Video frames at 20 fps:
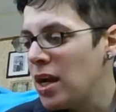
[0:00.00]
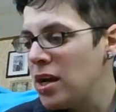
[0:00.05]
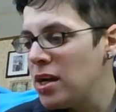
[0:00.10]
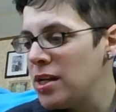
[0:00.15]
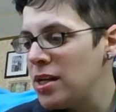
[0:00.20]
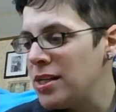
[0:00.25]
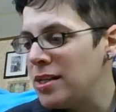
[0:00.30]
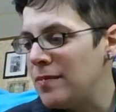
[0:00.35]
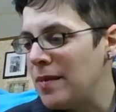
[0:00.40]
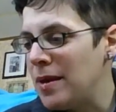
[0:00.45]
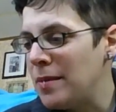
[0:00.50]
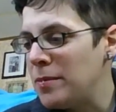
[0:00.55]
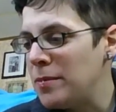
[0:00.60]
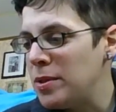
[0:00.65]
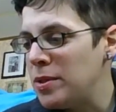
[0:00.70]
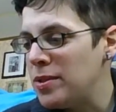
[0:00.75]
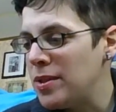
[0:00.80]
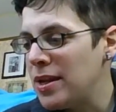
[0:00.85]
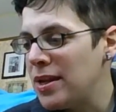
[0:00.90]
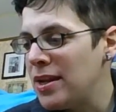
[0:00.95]
I already I'm
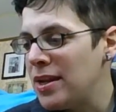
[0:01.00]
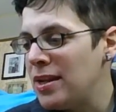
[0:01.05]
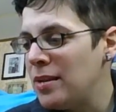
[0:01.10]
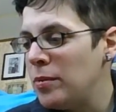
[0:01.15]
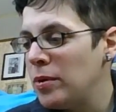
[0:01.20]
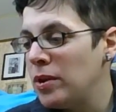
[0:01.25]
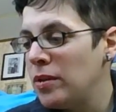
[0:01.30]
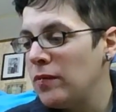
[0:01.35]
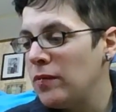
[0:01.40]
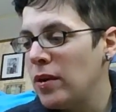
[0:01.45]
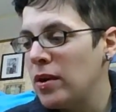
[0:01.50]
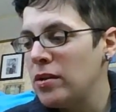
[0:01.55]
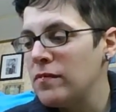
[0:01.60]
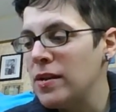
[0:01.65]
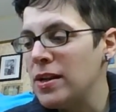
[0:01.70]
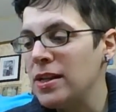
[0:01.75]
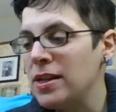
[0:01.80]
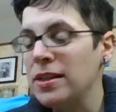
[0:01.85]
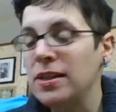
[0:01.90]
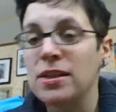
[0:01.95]
gonna do that. And a book you've already
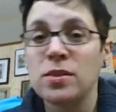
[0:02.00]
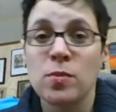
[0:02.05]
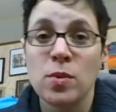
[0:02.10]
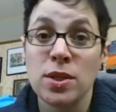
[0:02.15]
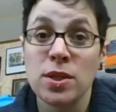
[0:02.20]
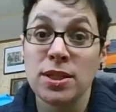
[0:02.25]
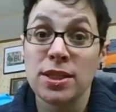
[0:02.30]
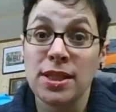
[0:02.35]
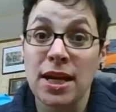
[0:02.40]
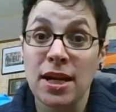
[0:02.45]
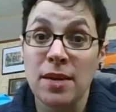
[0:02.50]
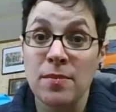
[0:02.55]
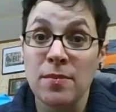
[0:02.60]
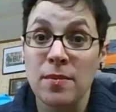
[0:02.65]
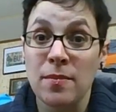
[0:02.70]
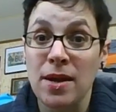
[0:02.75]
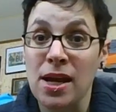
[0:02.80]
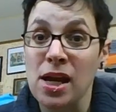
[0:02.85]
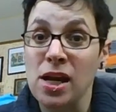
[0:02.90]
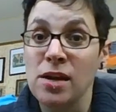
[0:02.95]
read at least once, so that can
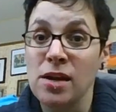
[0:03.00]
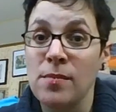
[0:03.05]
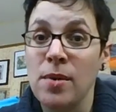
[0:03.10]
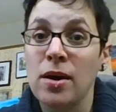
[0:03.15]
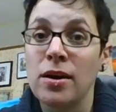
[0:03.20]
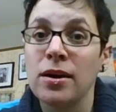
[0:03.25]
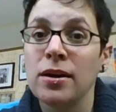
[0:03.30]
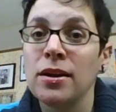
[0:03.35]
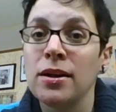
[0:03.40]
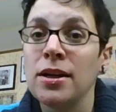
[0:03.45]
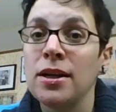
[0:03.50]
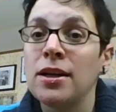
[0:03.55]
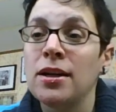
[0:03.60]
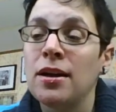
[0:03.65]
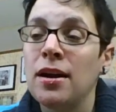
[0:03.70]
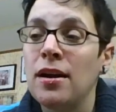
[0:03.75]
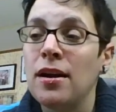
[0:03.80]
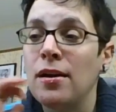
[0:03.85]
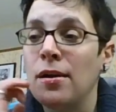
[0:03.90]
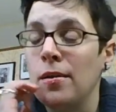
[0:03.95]
be my Harry Potter,
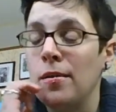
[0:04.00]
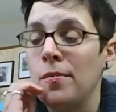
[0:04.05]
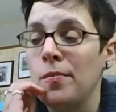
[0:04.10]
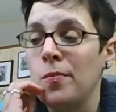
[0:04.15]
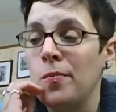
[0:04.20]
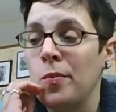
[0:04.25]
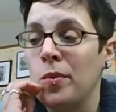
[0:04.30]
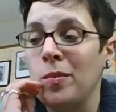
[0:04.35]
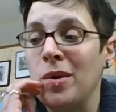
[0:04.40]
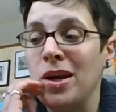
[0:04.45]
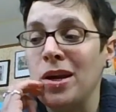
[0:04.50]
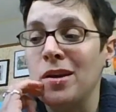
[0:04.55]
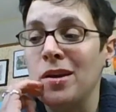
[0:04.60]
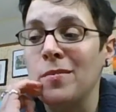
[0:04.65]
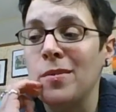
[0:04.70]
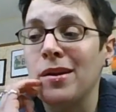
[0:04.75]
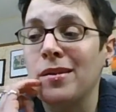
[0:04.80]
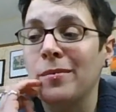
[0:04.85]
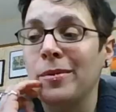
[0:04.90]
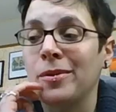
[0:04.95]
um, one of my
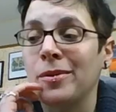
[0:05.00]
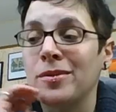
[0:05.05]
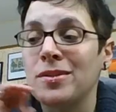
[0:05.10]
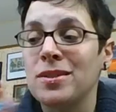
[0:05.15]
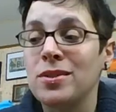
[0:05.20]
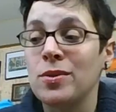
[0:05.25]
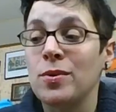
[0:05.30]
Harry Potter books.